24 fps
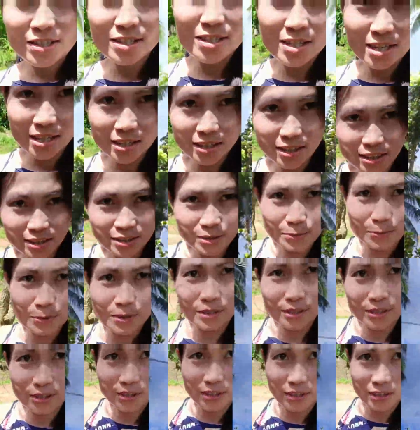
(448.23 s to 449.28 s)
get the
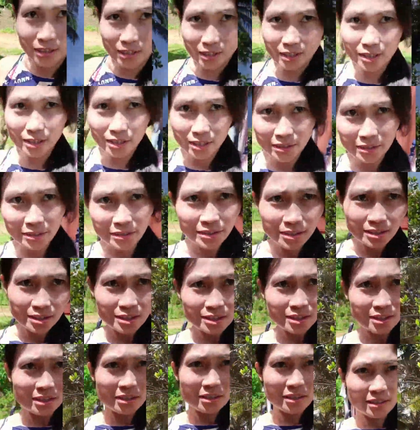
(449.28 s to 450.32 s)
water
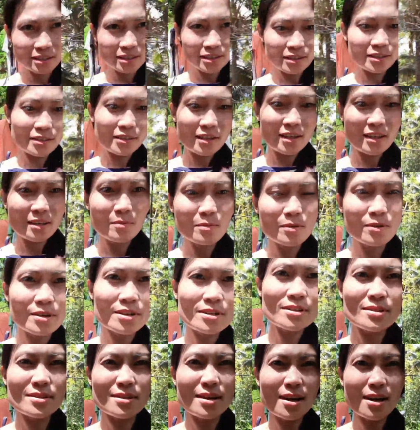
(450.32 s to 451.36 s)
at our
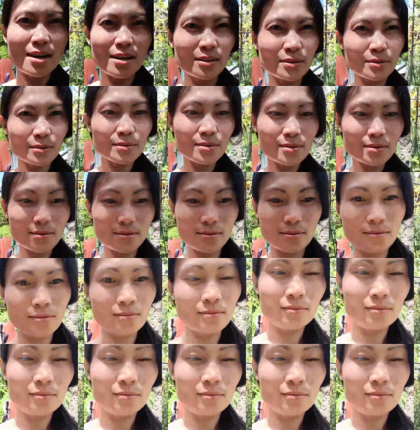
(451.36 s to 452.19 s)
neighbor's house.